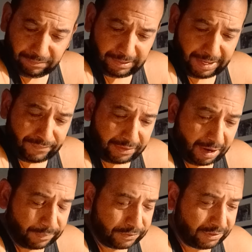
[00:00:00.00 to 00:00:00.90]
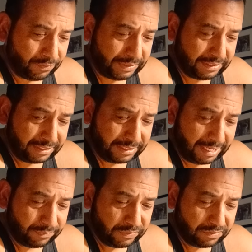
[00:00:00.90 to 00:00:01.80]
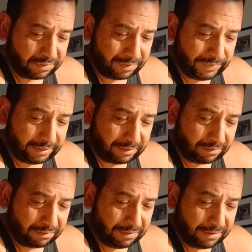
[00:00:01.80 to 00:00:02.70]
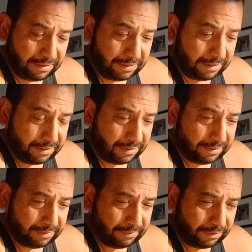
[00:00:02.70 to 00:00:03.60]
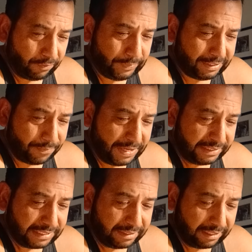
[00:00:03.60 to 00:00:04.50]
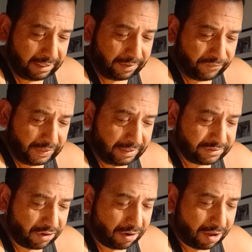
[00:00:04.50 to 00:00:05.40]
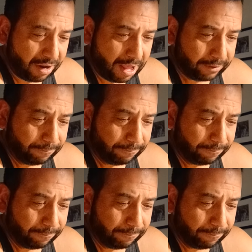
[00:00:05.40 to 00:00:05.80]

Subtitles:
have the opportunity to win 6 games. I mean, they'll be in the mix, I think, if they start out hot.